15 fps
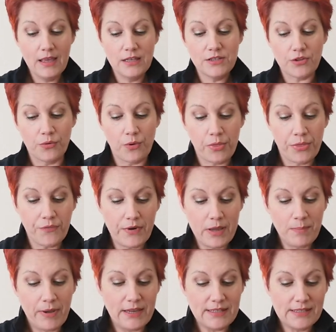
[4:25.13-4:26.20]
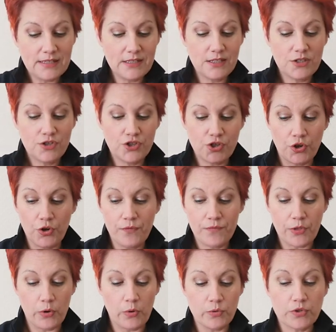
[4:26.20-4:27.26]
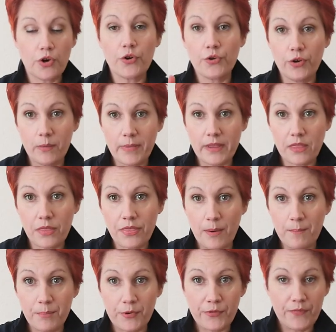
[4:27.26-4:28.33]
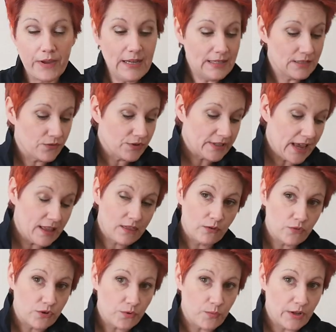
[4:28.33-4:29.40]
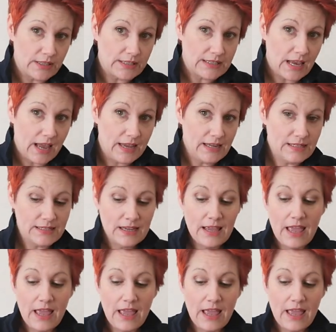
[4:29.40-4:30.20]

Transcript: So 3 pieces, 2 of those are going to be the thumper feet, so set those to one side.